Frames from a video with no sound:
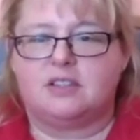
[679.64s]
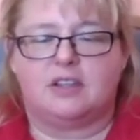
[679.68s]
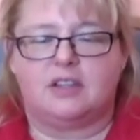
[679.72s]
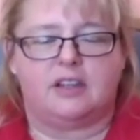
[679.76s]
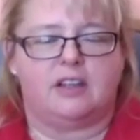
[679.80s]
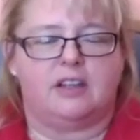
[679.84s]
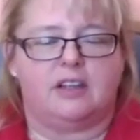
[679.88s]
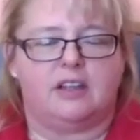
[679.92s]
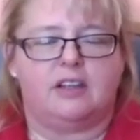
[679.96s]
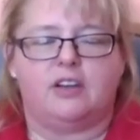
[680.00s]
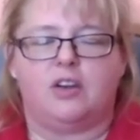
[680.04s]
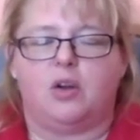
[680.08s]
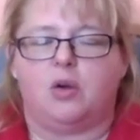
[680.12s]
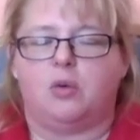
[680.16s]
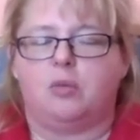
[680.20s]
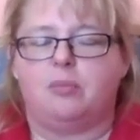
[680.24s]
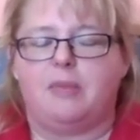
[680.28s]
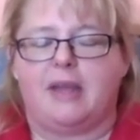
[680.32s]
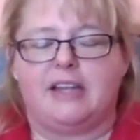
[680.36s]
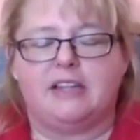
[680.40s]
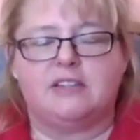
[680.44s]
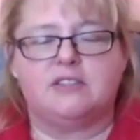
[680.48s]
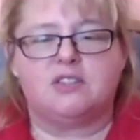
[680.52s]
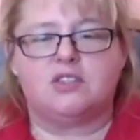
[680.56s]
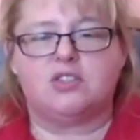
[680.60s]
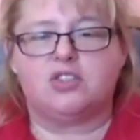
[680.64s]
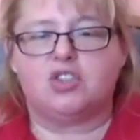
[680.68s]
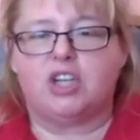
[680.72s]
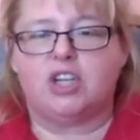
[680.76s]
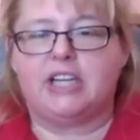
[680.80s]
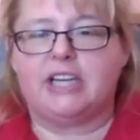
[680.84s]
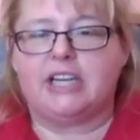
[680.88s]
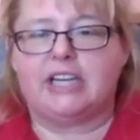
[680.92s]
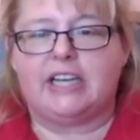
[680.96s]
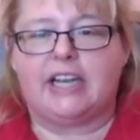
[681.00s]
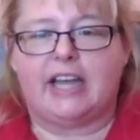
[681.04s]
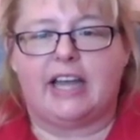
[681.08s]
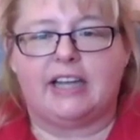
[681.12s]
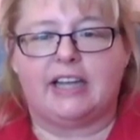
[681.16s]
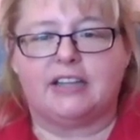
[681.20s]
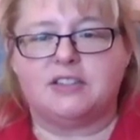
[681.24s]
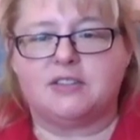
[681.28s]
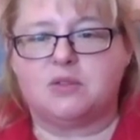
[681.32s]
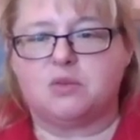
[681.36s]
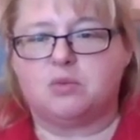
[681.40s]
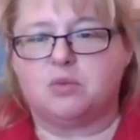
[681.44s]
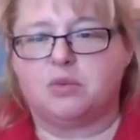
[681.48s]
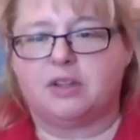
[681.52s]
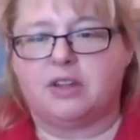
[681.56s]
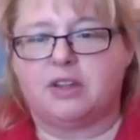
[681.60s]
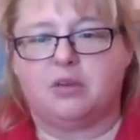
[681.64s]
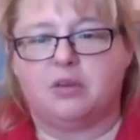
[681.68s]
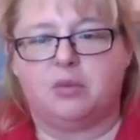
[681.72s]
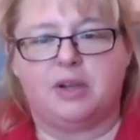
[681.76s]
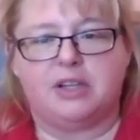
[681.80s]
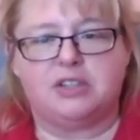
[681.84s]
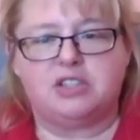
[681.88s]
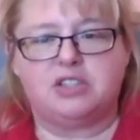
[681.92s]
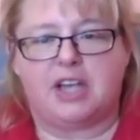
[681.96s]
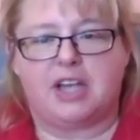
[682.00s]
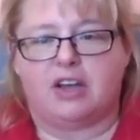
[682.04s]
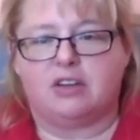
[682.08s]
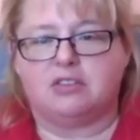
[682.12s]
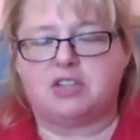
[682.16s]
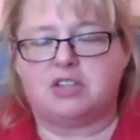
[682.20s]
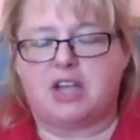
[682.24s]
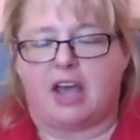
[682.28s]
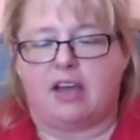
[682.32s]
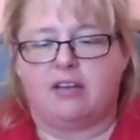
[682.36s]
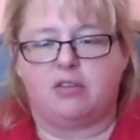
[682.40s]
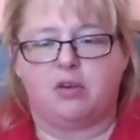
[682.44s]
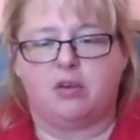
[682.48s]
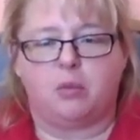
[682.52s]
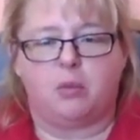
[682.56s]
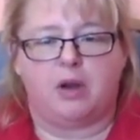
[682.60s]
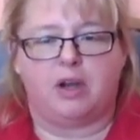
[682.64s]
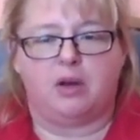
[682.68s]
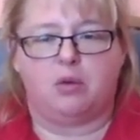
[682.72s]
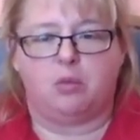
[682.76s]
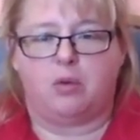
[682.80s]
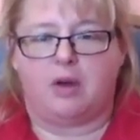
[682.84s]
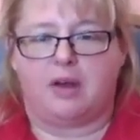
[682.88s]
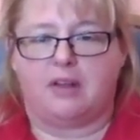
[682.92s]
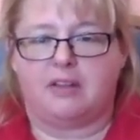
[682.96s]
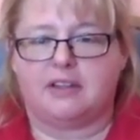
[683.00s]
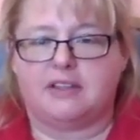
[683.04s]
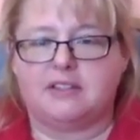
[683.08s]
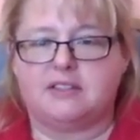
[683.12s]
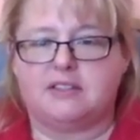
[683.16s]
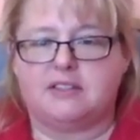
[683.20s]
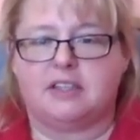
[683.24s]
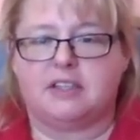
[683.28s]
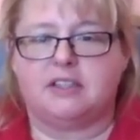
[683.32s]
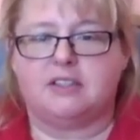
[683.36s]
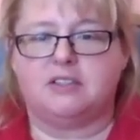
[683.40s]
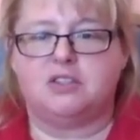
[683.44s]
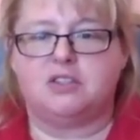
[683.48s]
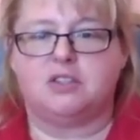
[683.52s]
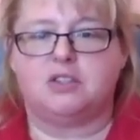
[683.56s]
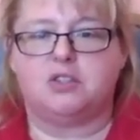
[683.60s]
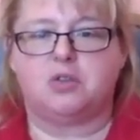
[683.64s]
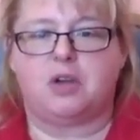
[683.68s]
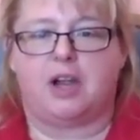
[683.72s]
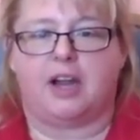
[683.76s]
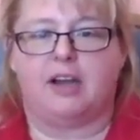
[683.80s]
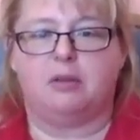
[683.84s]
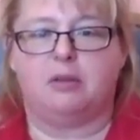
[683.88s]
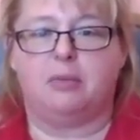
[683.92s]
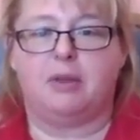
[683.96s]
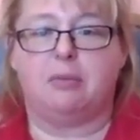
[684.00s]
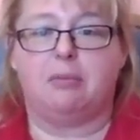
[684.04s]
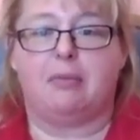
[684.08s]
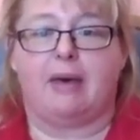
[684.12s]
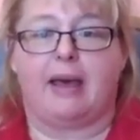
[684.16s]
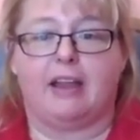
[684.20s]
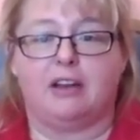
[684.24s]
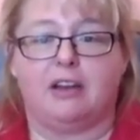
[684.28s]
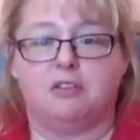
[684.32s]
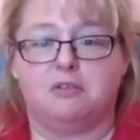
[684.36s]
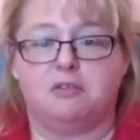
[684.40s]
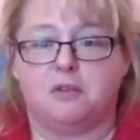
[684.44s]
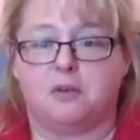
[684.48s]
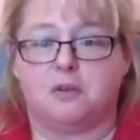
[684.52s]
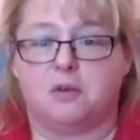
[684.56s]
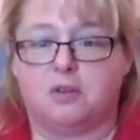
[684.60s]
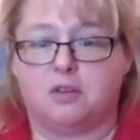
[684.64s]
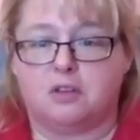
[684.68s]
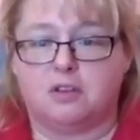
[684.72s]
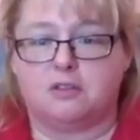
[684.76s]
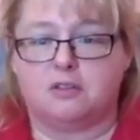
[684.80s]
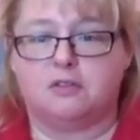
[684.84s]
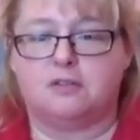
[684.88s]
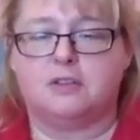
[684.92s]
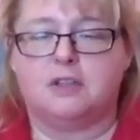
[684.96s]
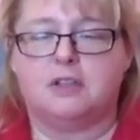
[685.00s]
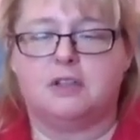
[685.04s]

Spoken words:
You know, Main Street and I just really reach out to everyone in Wellington to try to be mindful of